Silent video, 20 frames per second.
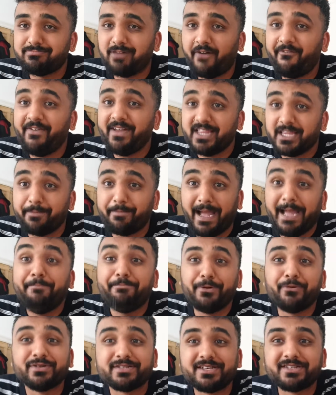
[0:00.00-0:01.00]
I think the
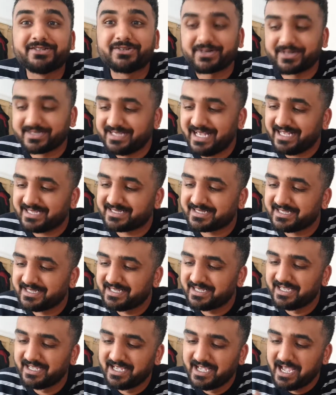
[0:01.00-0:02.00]
paper was a success.
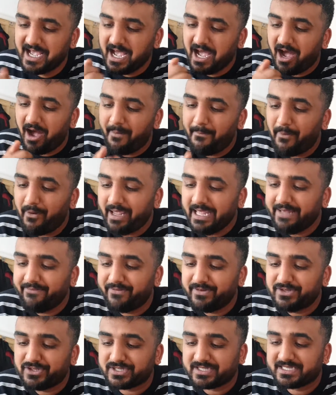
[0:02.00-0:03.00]
I might
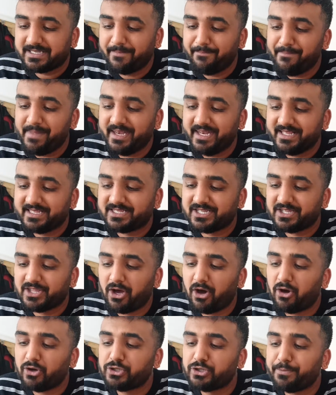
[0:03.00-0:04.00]
even just submit it to the
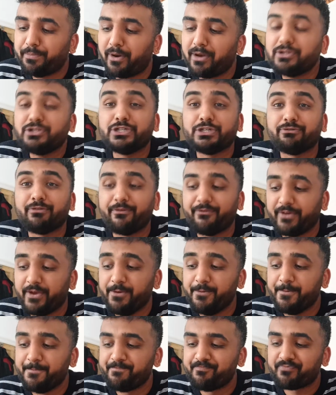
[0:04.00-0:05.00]
hydrobiology
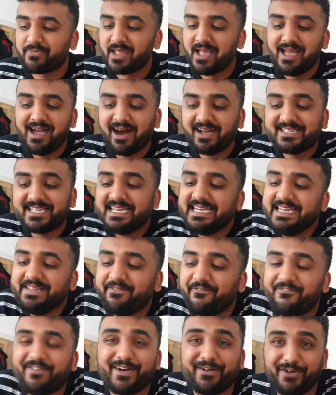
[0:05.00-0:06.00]
review. I didn't
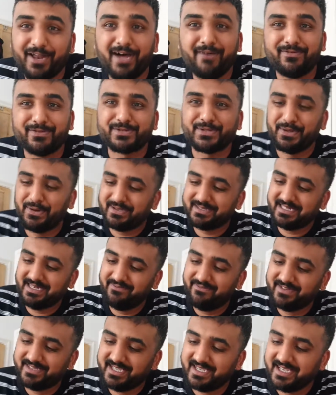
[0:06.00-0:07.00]
even feel nervous when I
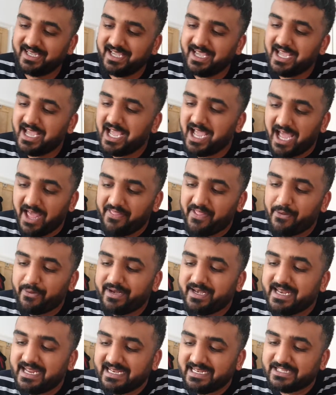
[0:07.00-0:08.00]
delivered it. There were
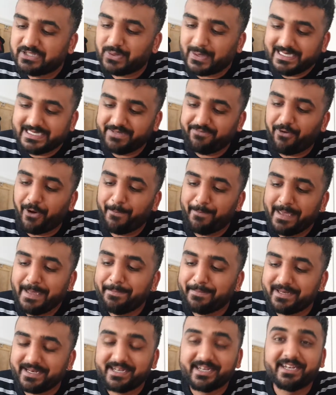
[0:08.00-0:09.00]
nearly 25
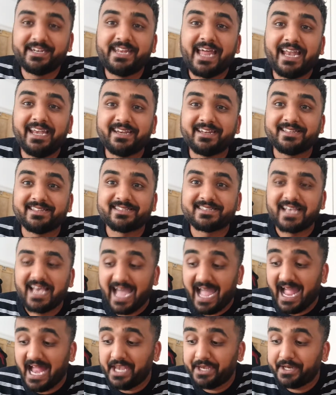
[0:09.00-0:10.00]
people in attendance,
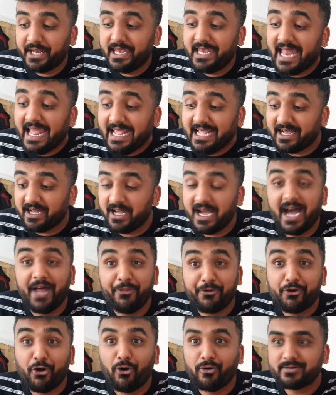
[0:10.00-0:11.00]
and later, at
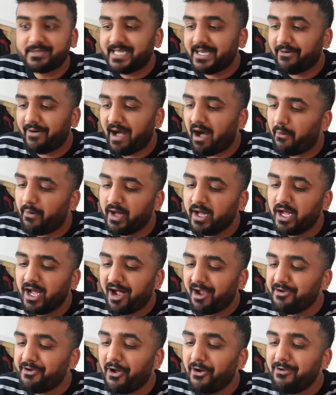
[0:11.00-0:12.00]
the cocktail hour,
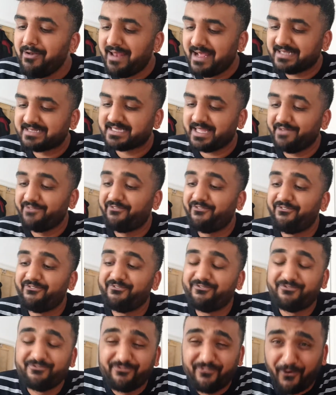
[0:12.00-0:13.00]
no less than
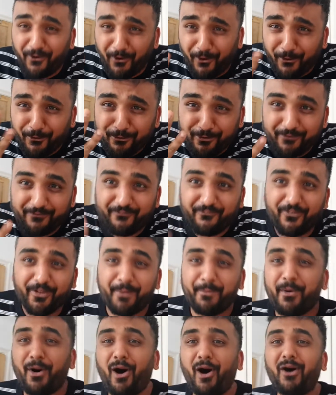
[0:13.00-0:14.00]
4 of
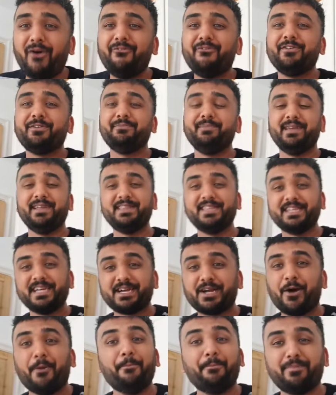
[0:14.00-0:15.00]
them offered me their
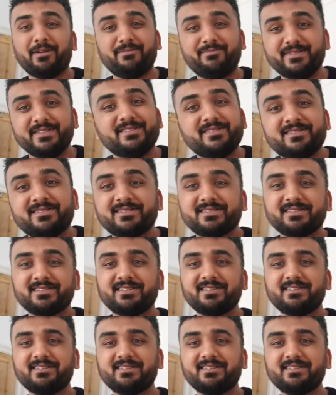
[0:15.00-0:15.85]
compliments.